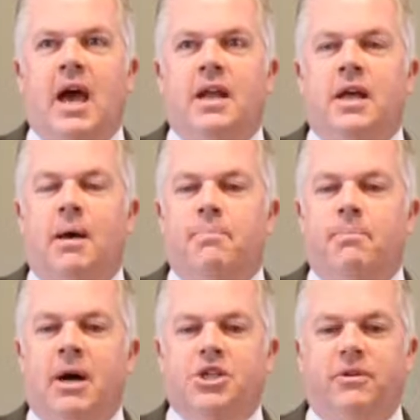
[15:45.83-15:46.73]
And uh,
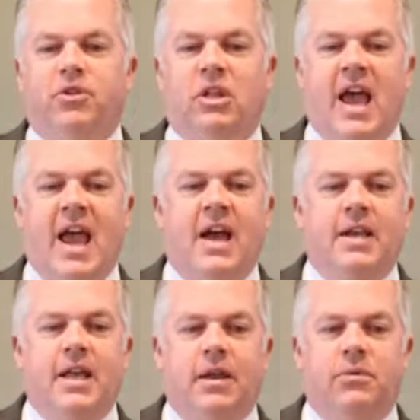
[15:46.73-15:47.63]
much of the
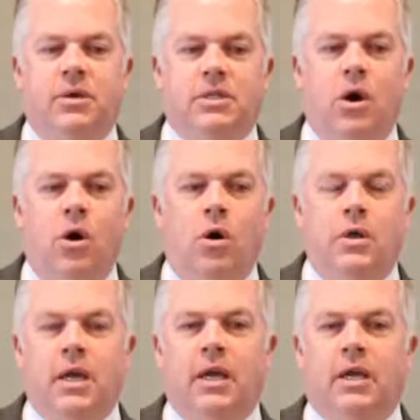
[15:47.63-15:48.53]
land was
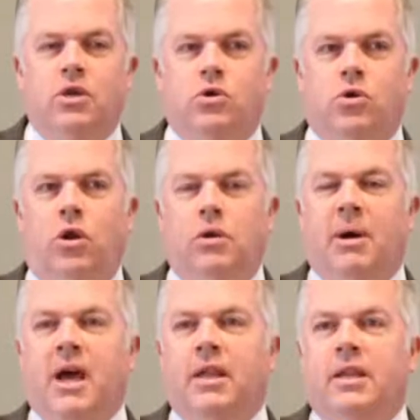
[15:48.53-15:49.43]
owned and
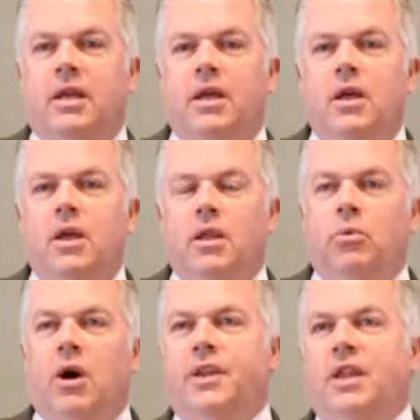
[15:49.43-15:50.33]
controlled by the, the
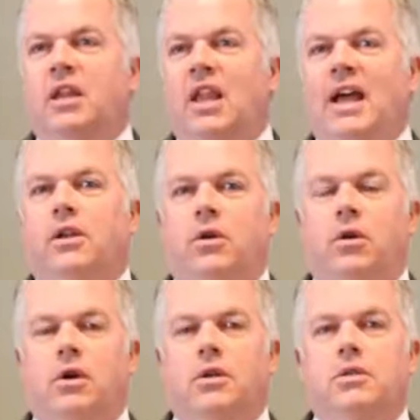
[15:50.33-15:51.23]
wealthy
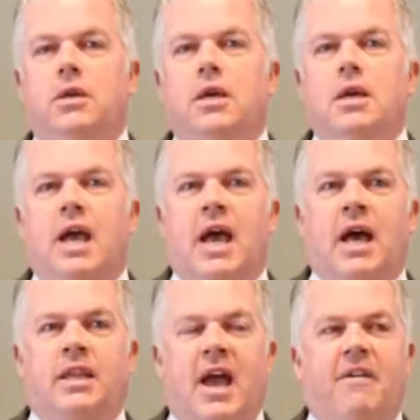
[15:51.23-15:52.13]
landlords.
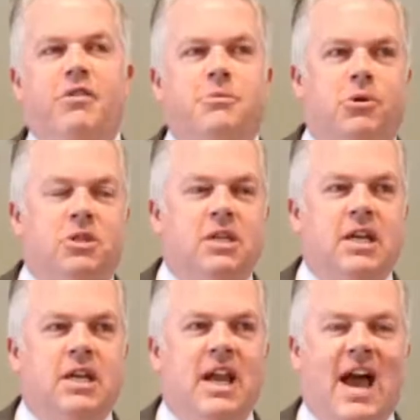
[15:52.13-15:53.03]
And the average person
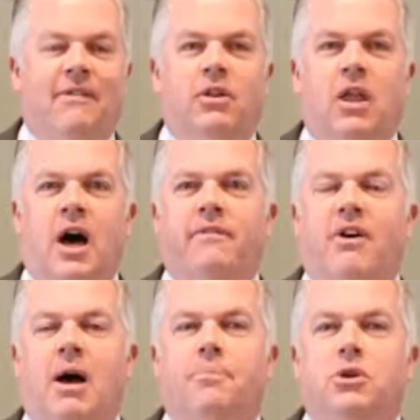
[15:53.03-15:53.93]
didn't have a lot
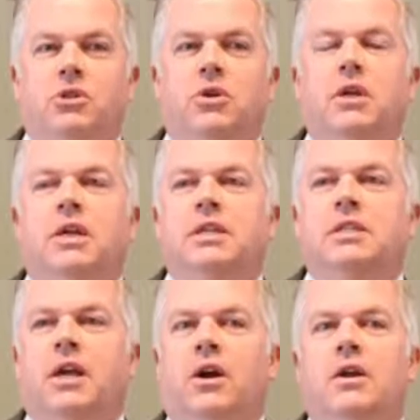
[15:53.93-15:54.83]
of
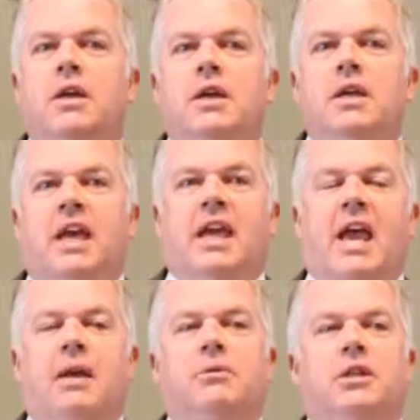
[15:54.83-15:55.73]
opportunities there they
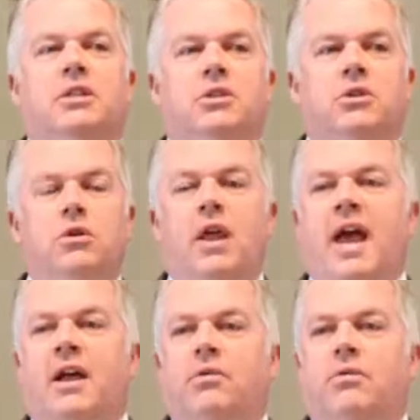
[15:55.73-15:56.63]
came to this new
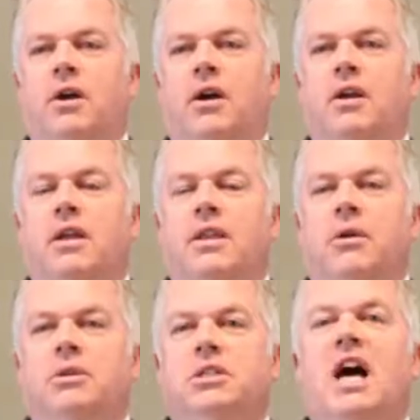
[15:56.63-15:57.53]
land where
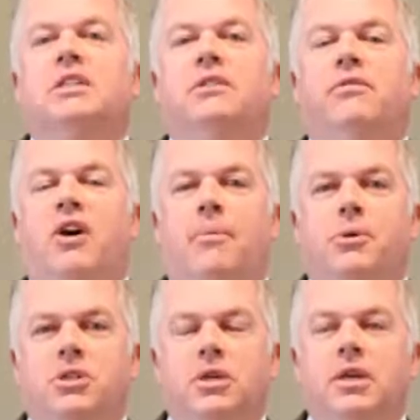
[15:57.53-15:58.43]
there was lots of
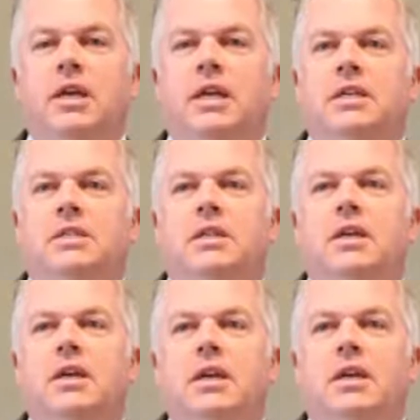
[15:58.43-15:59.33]
opportunities to,
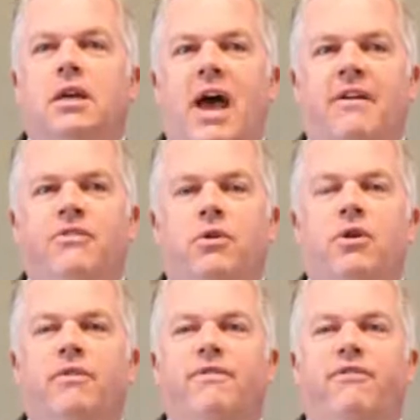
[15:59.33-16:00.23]
you know, have your
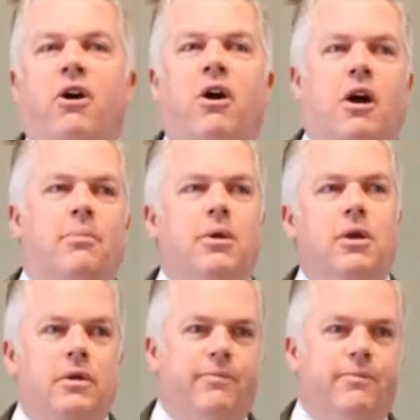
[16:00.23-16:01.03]
own farm,